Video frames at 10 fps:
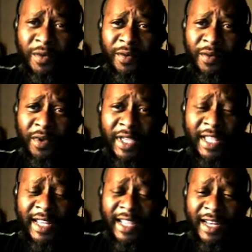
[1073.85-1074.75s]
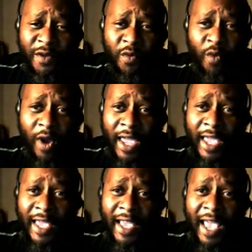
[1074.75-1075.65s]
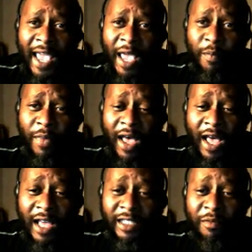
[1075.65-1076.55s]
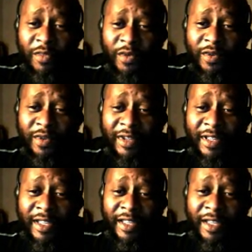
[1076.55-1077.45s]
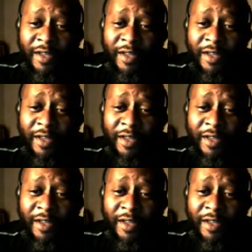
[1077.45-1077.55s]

But I mean, she's having sex. She's definitely having sex.